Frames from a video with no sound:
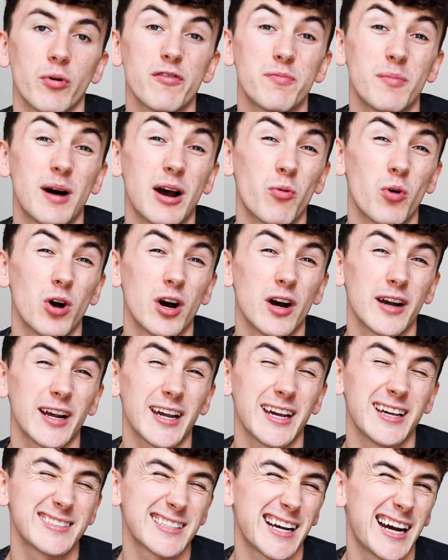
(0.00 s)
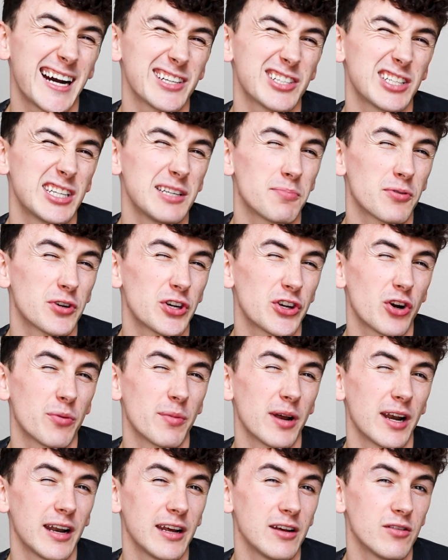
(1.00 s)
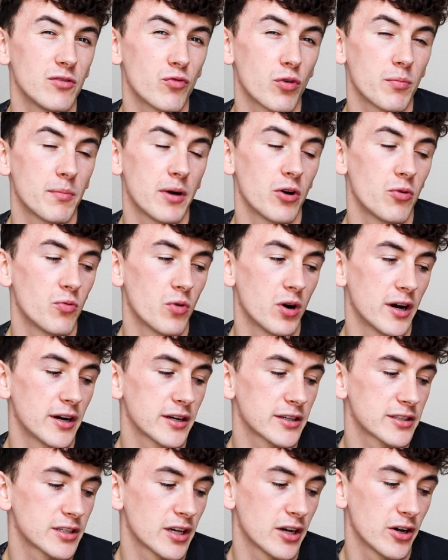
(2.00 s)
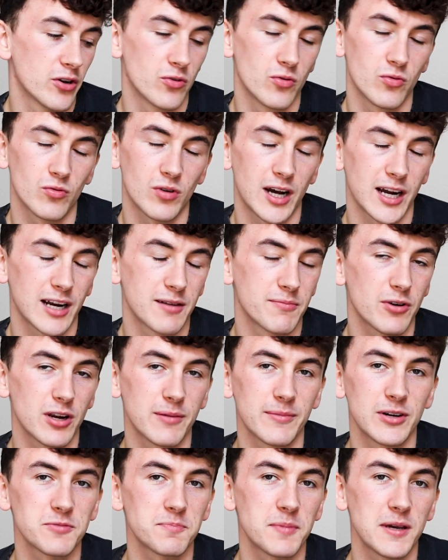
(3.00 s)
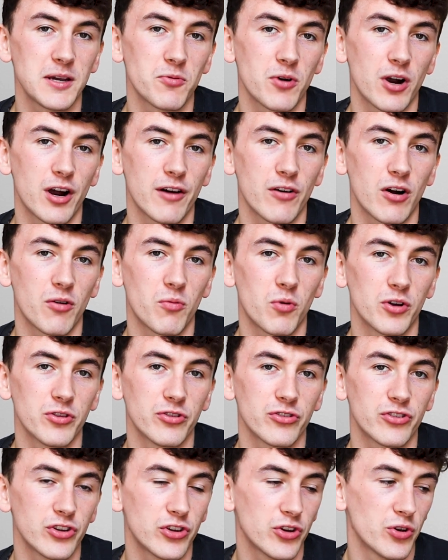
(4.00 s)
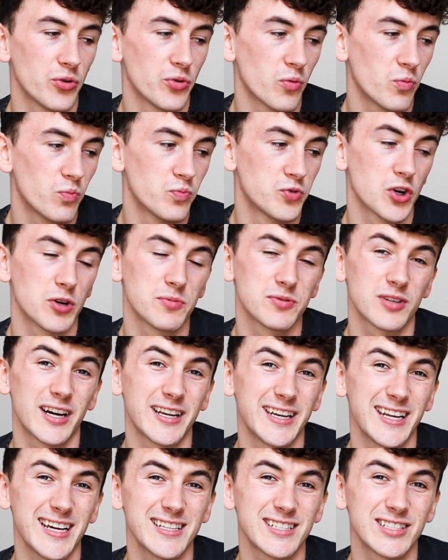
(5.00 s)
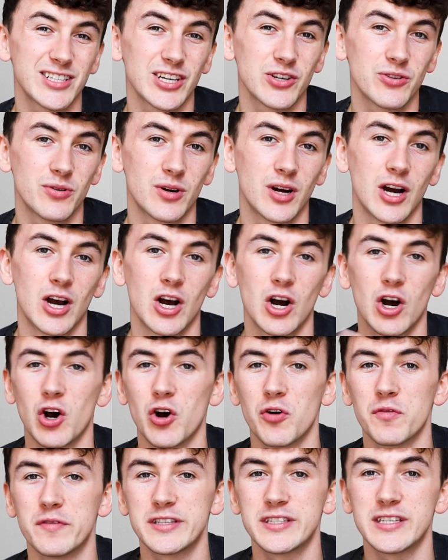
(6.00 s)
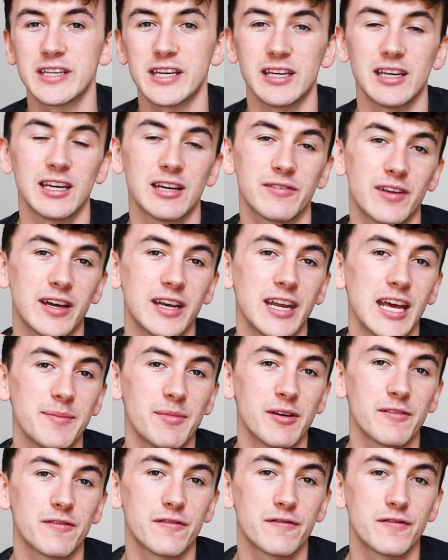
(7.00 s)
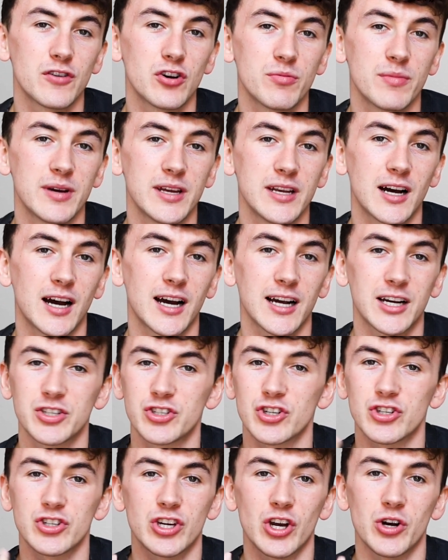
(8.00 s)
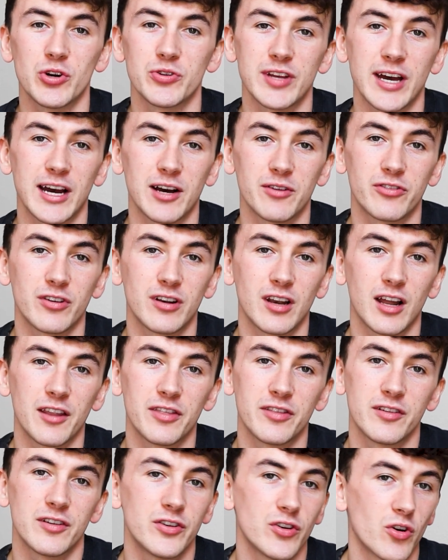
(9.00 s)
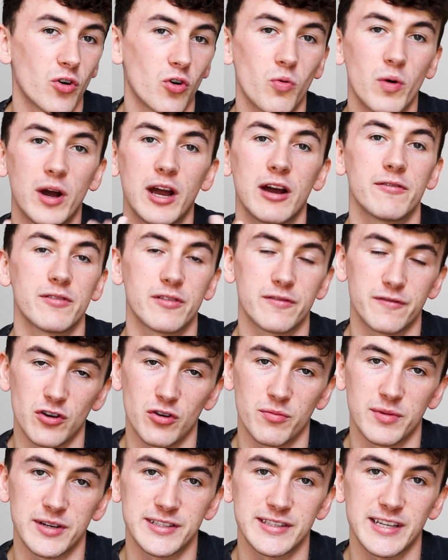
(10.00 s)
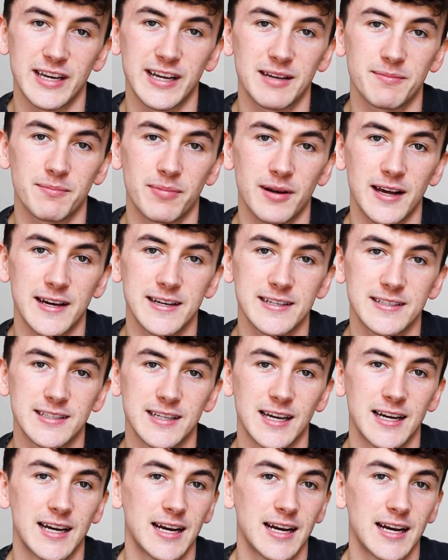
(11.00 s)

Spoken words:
with my work, it's actually predominantly remote work. So I can pretty much be wherever I want to do the jobs that I need to do. Obviously, if they need me for filming, I can just go down to London or wherever the filming is taking place,